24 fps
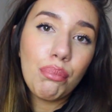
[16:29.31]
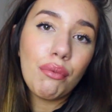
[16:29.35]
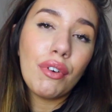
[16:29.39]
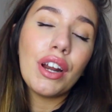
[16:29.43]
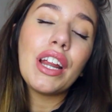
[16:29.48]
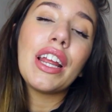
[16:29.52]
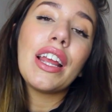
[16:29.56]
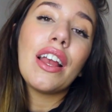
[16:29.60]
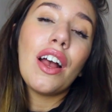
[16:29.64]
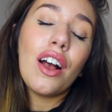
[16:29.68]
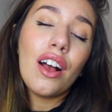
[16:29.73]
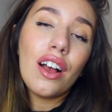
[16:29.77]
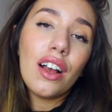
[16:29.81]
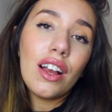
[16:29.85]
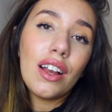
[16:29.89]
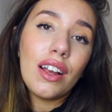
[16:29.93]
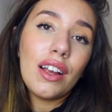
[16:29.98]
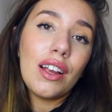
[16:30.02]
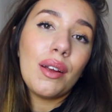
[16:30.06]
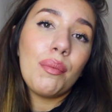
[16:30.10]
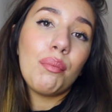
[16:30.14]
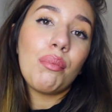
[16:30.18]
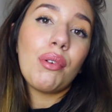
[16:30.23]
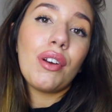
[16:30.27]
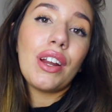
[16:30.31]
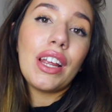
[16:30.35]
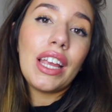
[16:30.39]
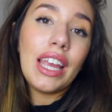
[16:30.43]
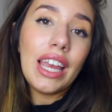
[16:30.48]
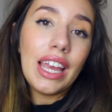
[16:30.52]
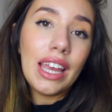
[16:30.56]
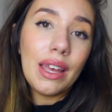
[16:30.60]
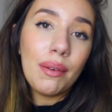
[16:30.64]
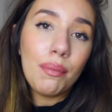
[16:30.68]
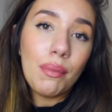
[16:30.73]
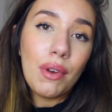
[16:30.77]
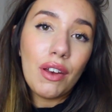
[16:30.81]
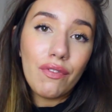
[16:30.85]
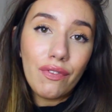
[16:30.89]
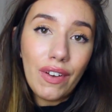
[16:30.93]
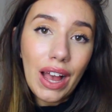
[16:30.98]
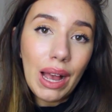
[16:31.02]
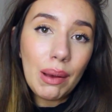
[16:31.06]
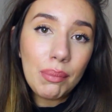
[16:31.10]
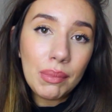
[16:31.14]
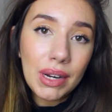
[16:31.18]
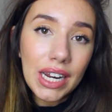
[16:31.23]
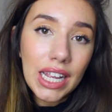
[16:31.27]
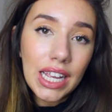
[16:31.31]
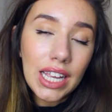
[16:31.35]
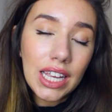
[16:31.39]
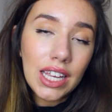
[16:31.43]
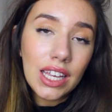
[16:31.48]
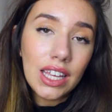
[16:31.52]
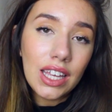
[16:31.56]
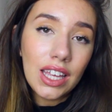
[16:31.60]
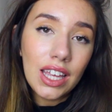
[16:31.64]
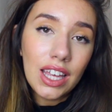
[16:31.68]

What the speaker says: bring him a family,